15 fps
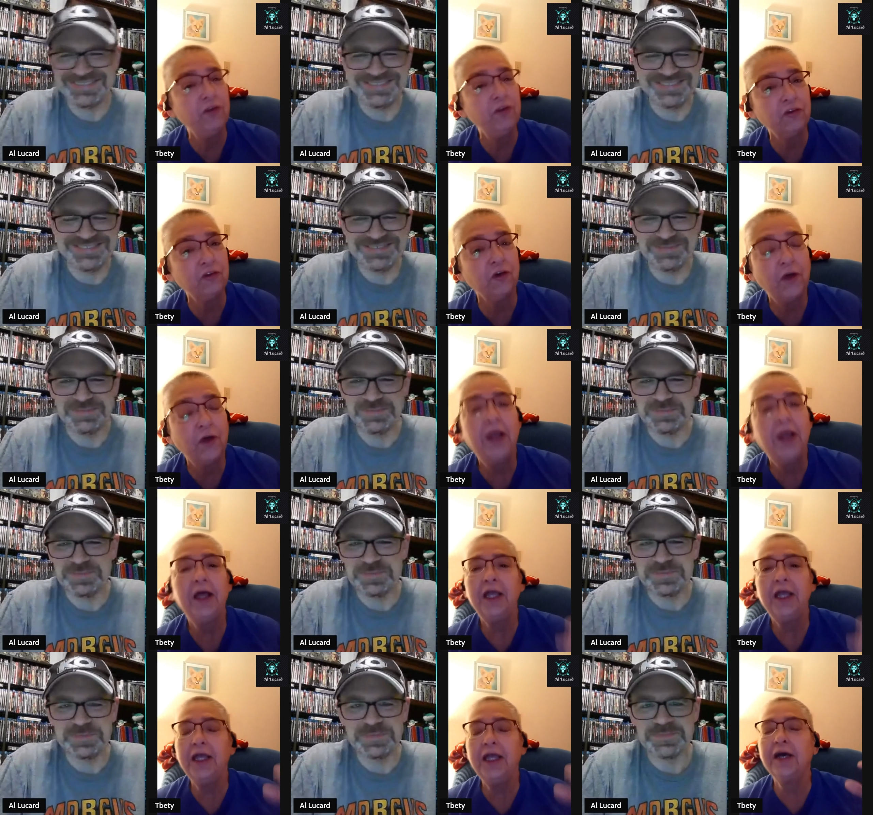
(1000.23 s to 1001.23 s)
Speaker 1: So
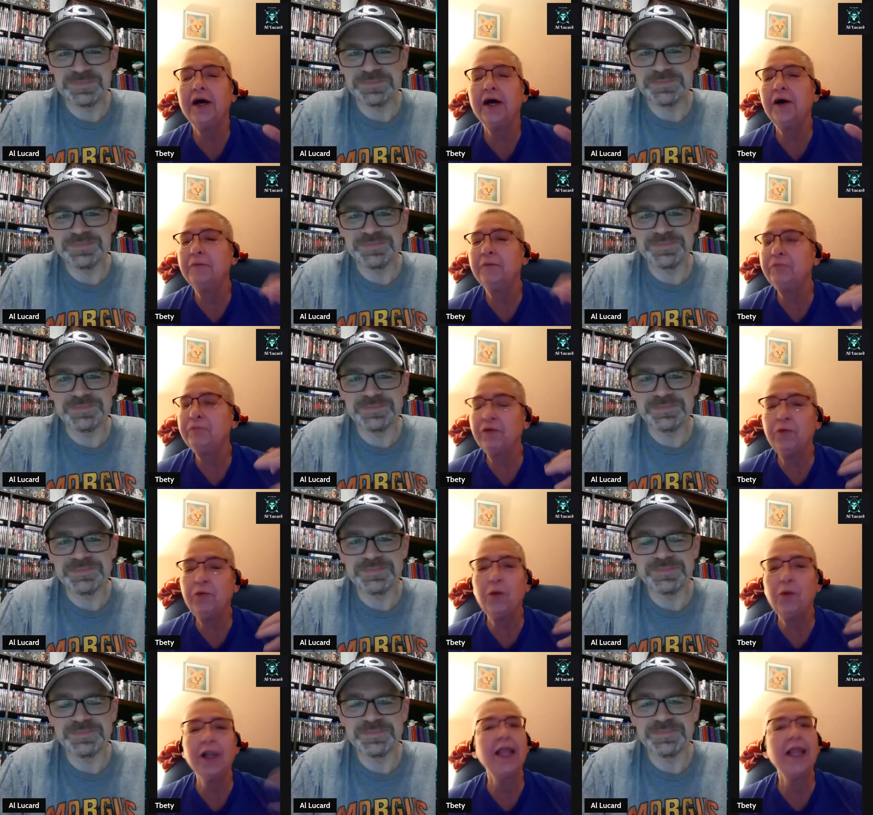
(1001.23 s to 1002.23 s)
yeah, um, if you
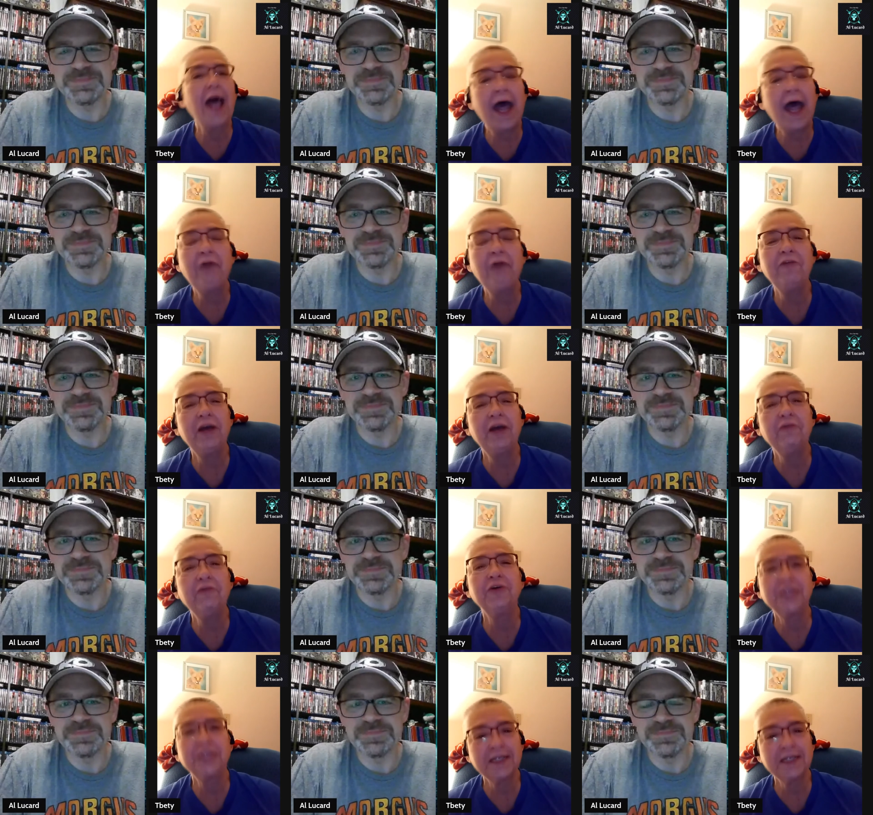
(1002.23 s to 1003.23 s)
want to laugh and have a
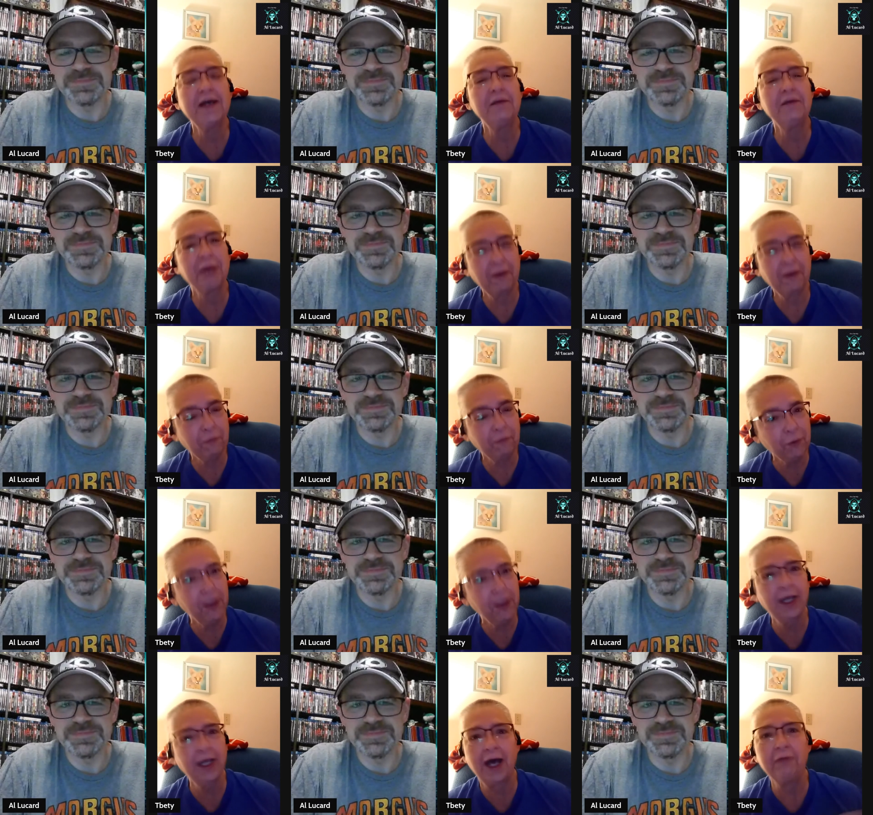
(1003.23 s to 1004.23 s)
good time, I
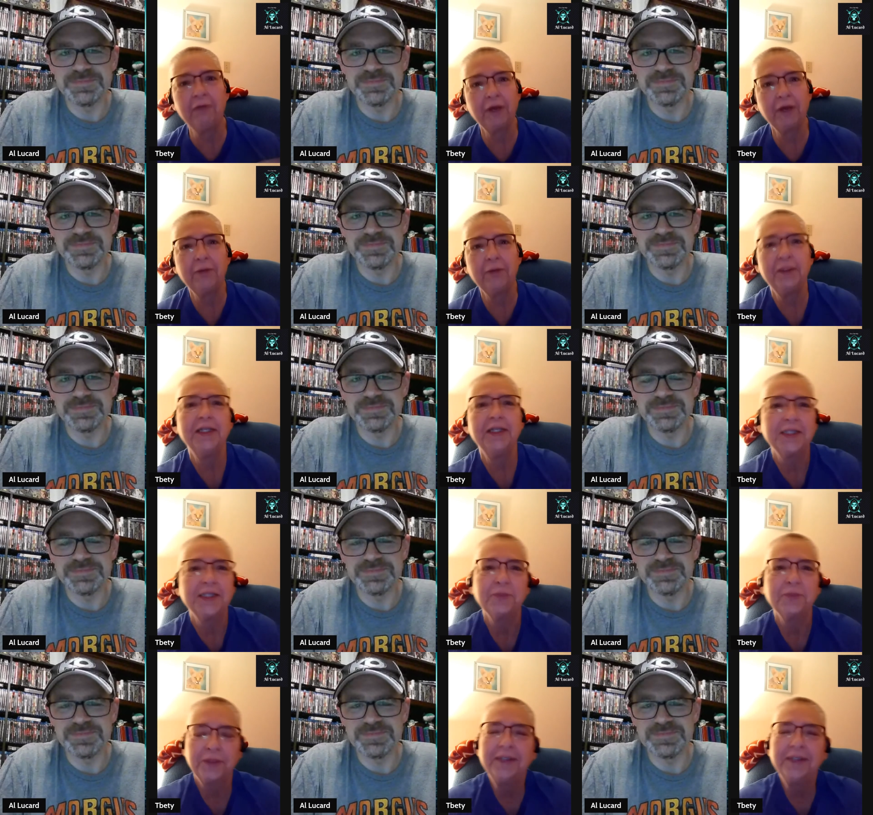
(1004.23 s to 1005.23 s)
really highly recommend this
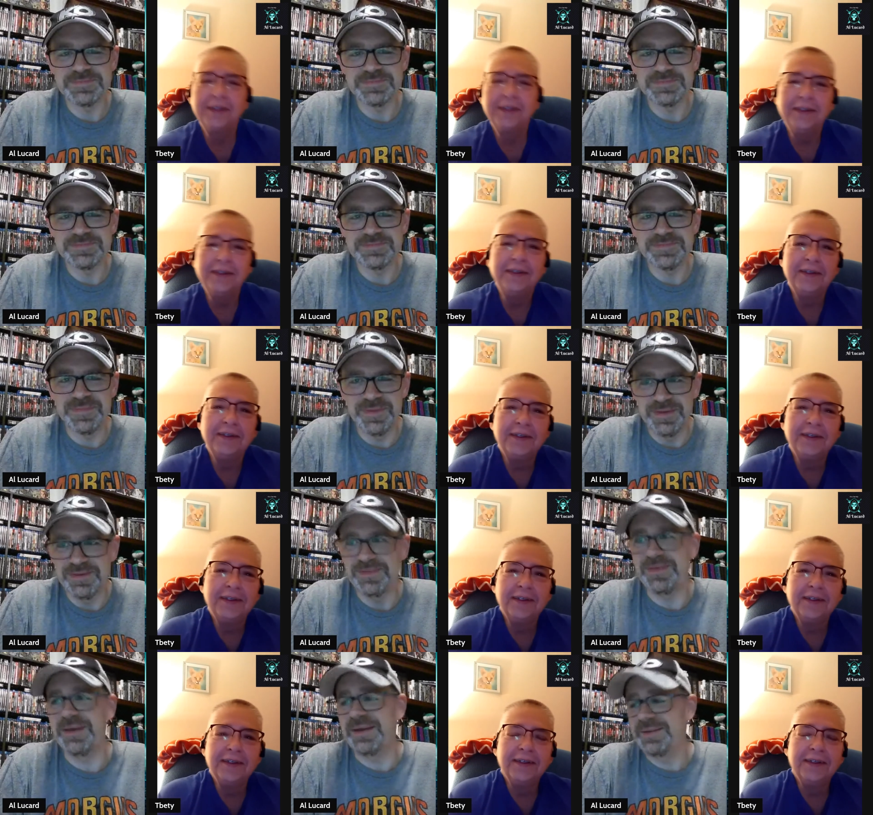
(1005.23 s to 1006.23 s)
one.
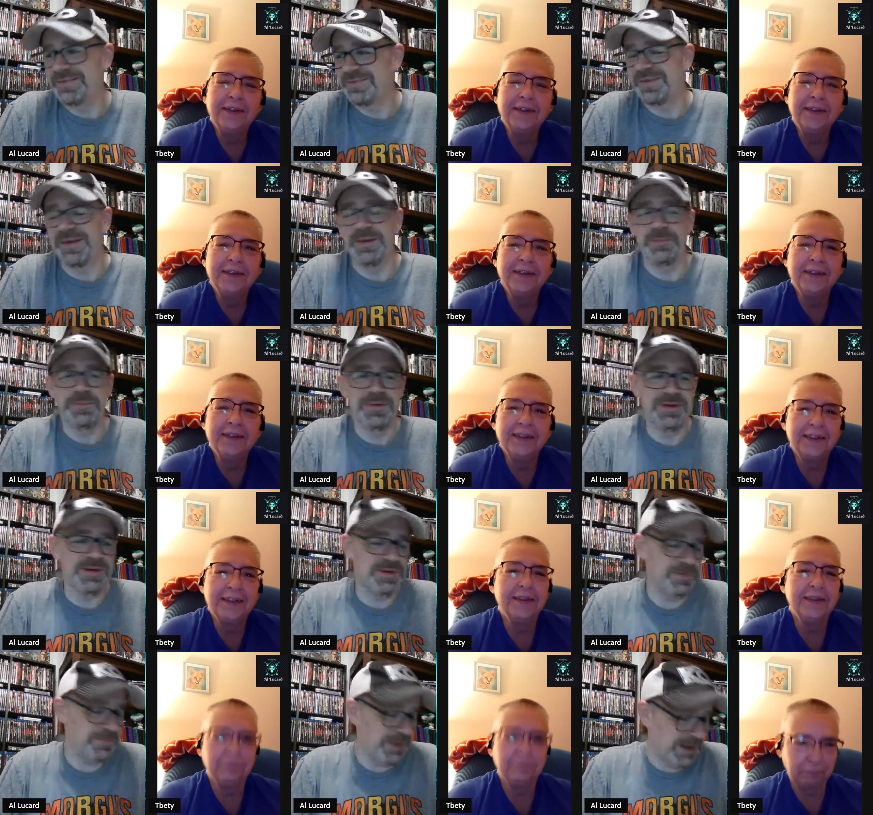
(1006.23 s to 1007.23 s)
Speaker 2: Yeah, same.
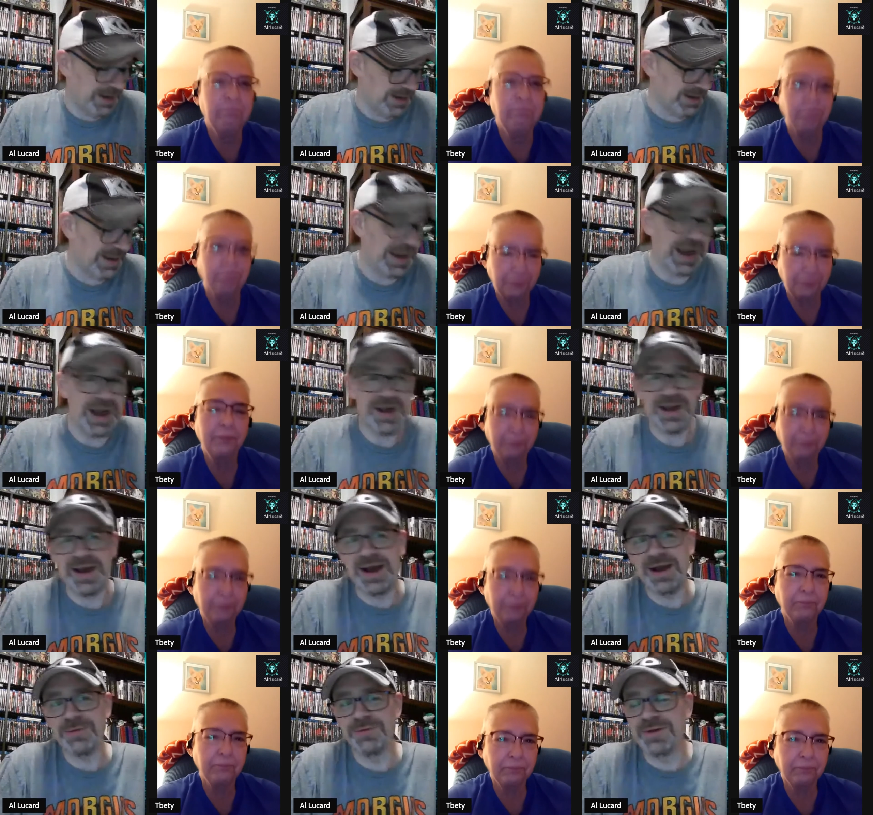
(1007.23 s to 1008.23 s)
Um, I, I
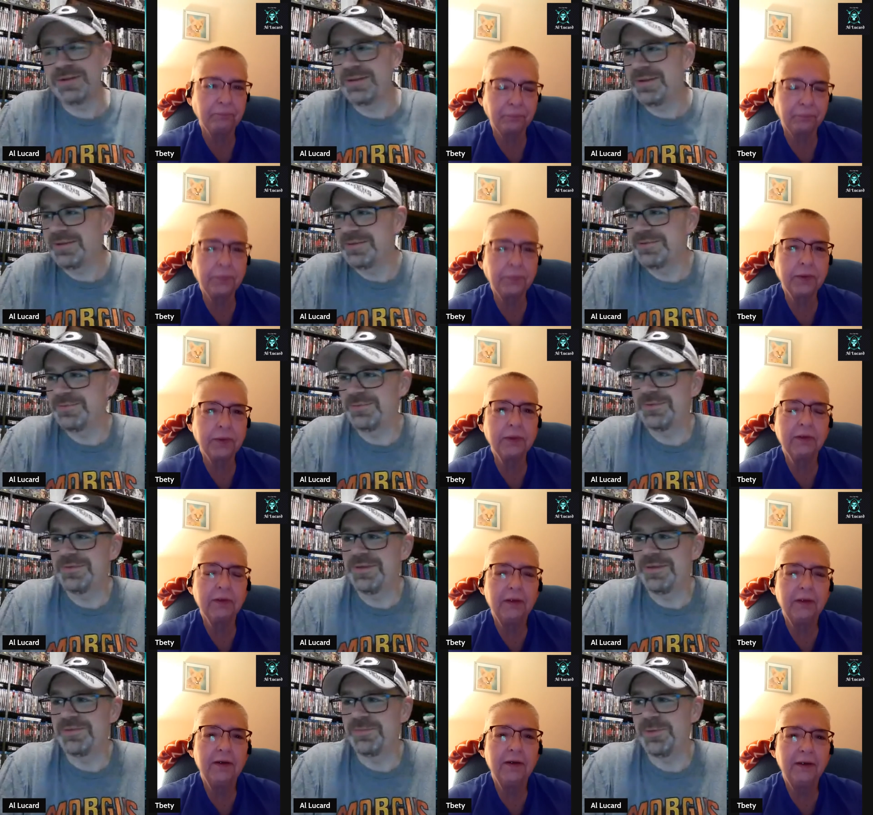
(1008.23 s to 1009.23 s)
I really like this
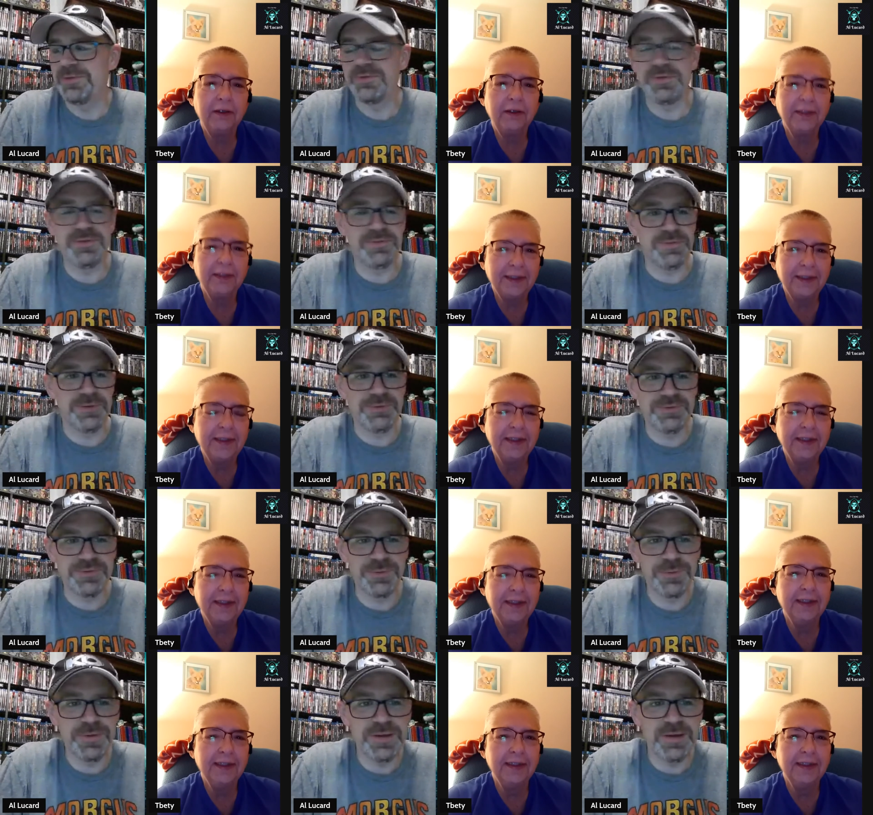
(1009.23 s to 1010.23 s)
one, especially the first
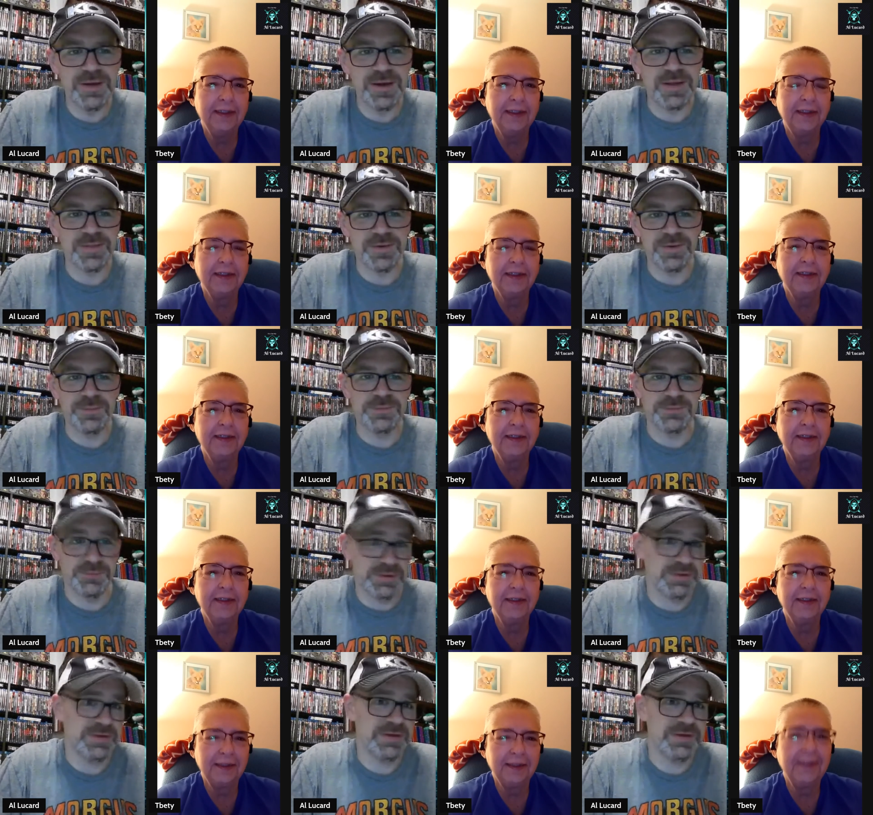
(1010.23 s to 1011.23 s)
story. I thought was
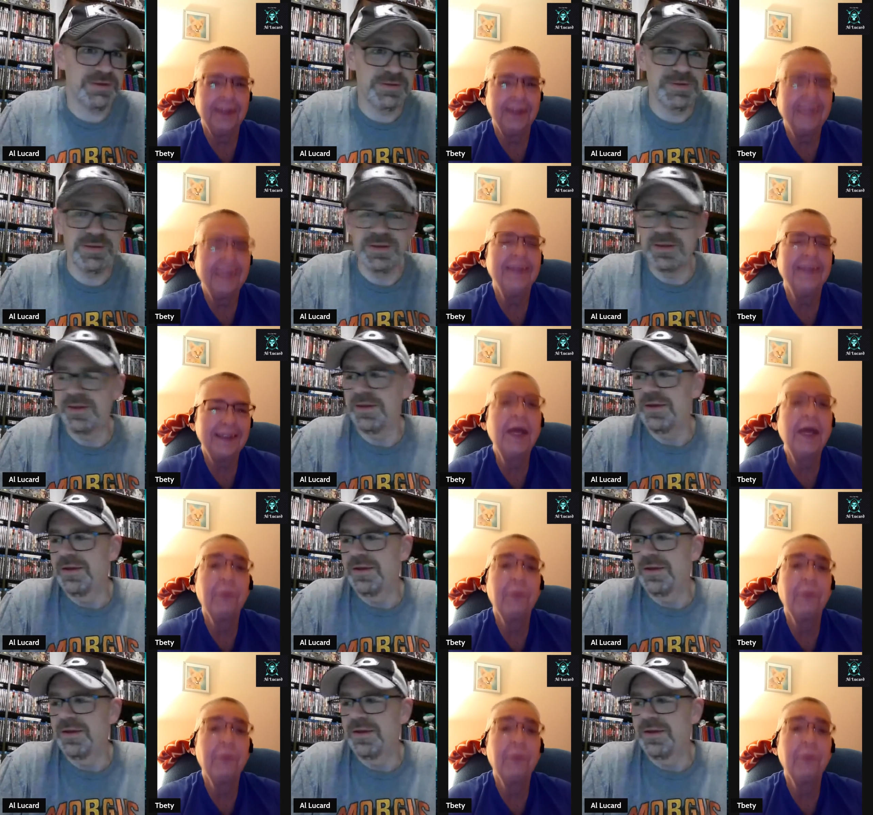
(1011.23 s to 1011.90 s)
really good. That